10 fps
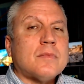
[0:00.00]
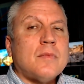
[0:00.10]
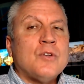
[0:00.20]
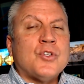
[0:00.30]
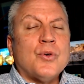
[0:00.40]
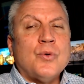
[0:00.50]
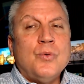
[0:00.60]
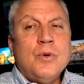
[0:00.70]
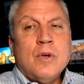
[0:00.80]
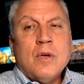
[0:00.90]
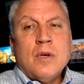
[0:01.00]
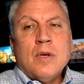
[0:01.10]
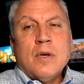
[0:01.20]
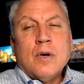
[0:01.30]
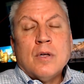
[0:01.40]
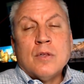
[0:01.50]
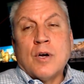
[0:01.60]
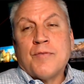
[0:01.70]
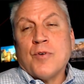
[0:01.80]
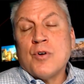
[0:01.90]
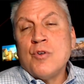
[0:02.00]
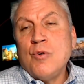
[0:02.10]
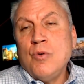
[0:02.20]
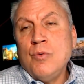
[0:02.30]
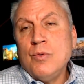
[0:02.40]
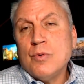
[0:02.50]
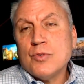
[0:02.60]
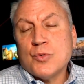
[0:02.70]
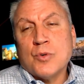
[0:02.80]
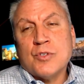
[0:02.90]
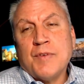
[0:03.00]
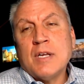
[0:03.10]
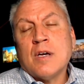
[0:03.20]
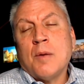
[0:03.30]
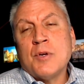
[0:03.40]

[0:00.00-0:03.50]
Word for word: to look for new source of income,